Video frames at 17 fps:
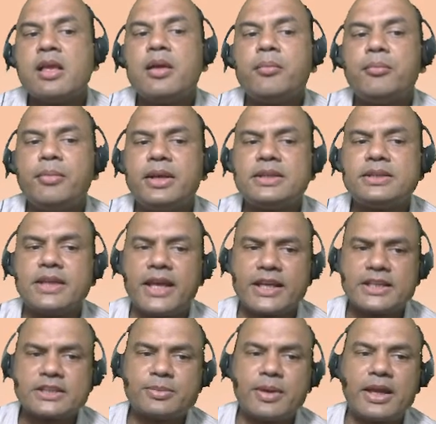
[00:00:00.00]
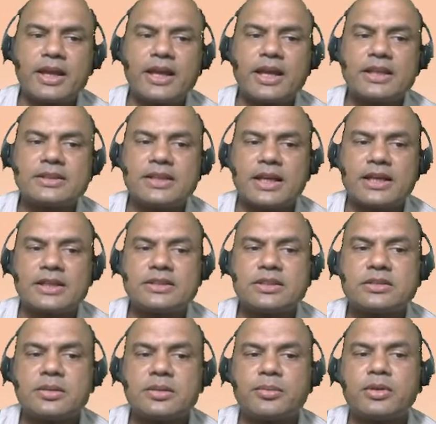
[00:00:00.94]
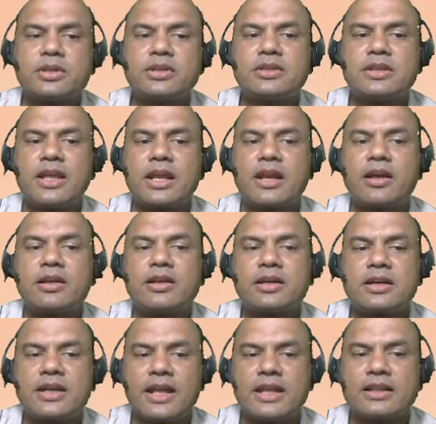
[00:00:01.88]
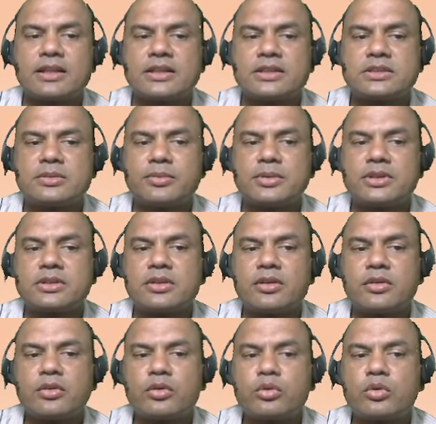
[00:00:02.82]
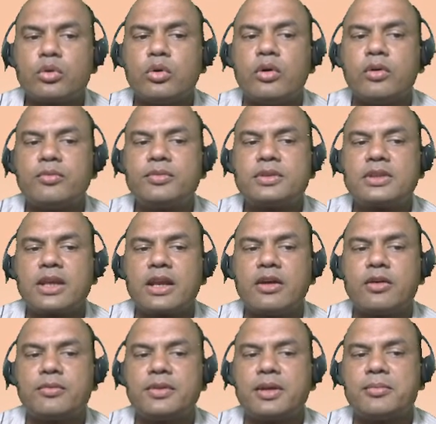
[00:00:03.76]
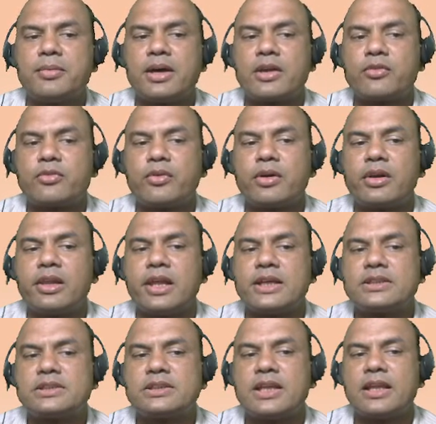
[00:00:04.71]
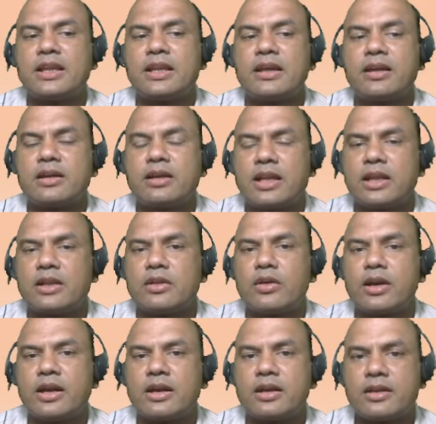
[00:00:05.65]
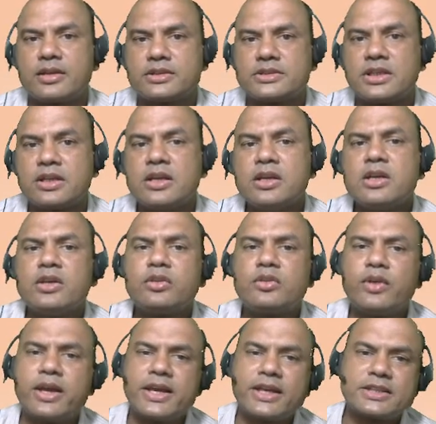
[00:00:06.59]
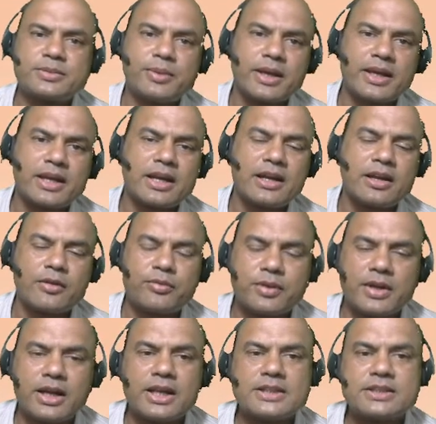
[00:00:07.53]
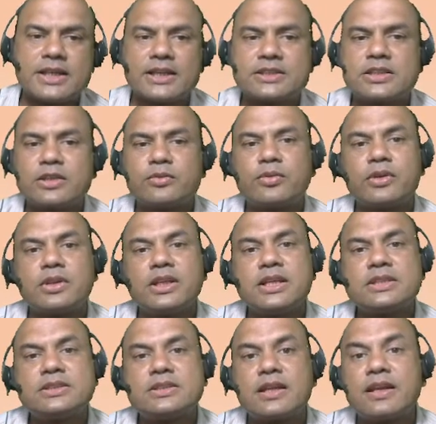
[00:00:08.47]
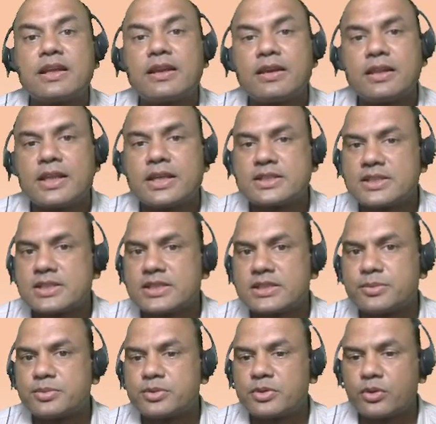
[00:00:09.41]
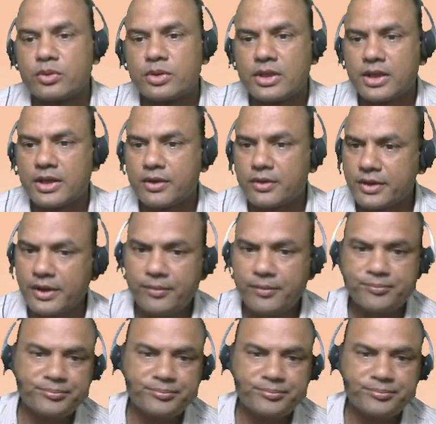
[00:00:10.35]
Means X bank can sanction, suppose there are 10 customers. 3 of them are for last 10 or 8 years. So X bank can definitely sanction for these 3 relationships only. Okay.